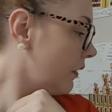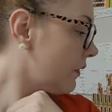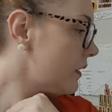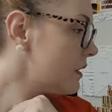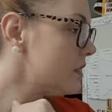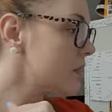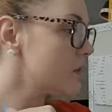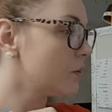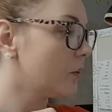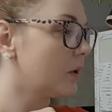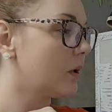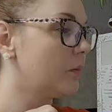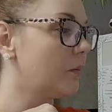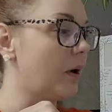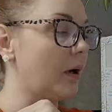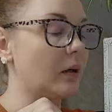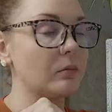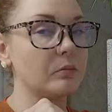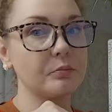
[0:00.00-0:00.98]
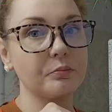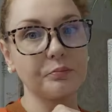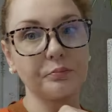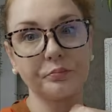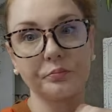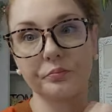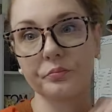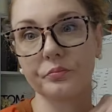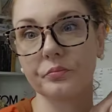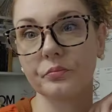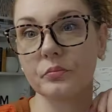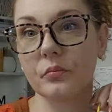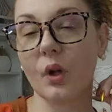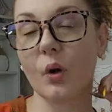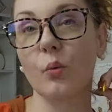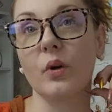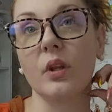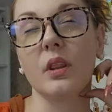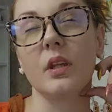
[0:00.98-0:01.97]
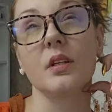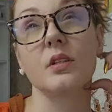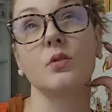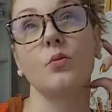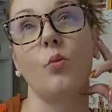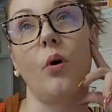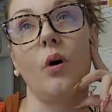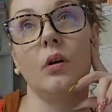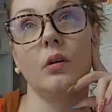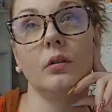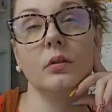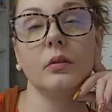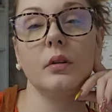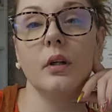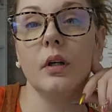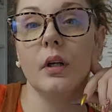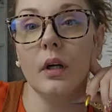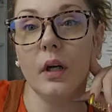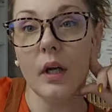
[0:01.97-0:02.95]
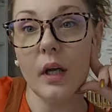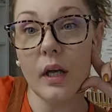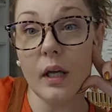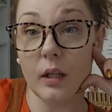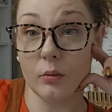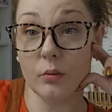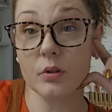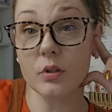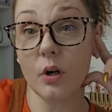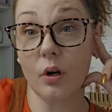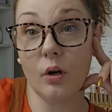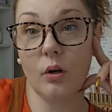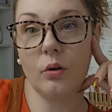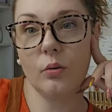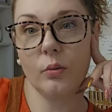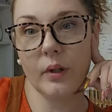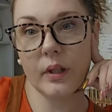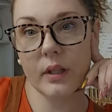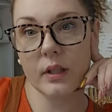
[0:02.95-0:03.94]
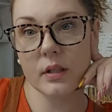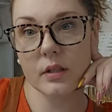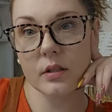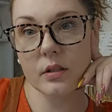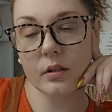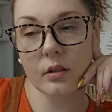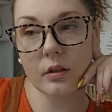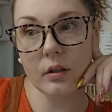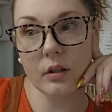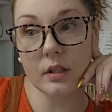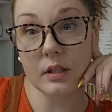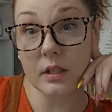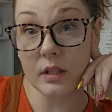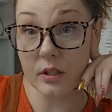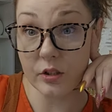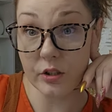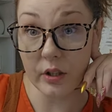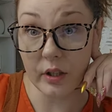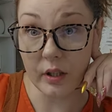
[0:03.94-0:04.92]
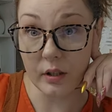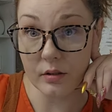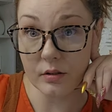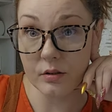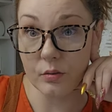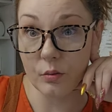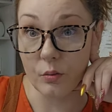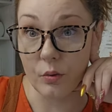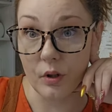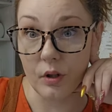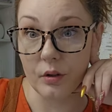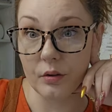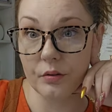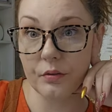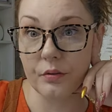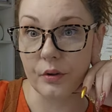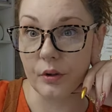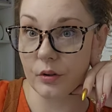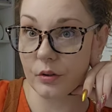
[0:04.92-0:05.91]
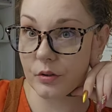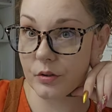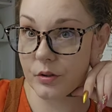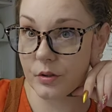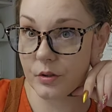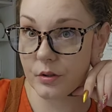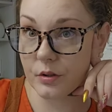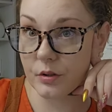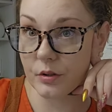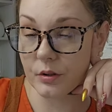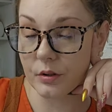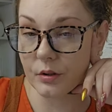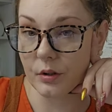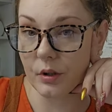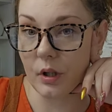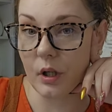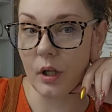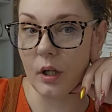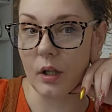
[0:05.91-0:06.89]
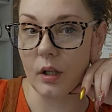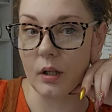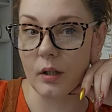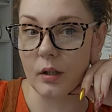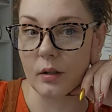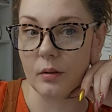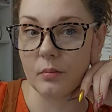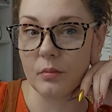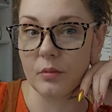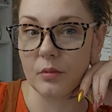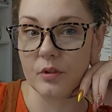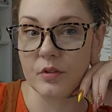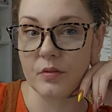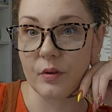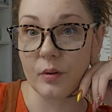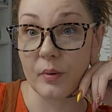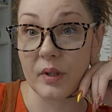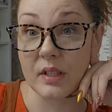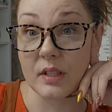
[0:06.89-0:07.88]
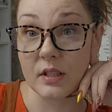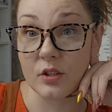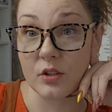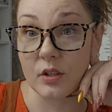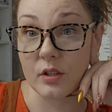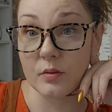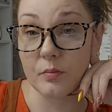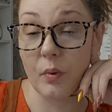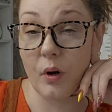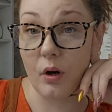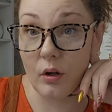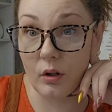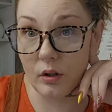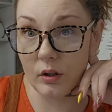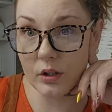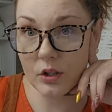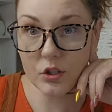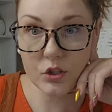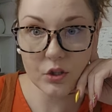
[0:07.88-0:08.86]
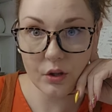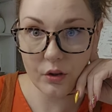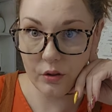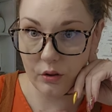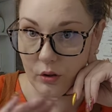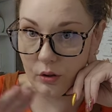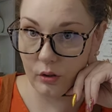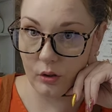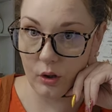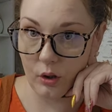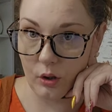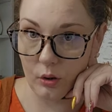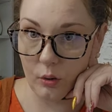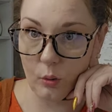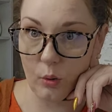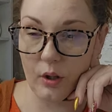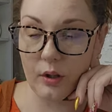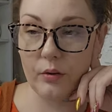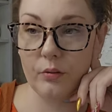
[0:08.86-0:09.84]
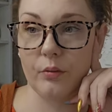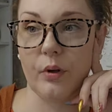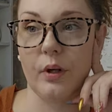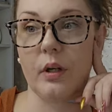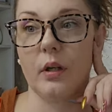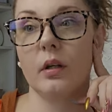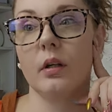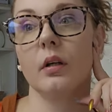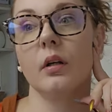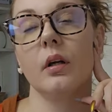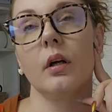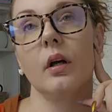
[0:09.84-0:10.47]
this is where I'm at with this wall. It was always a CJS wall first. This is where my CJS polish, the long one, right?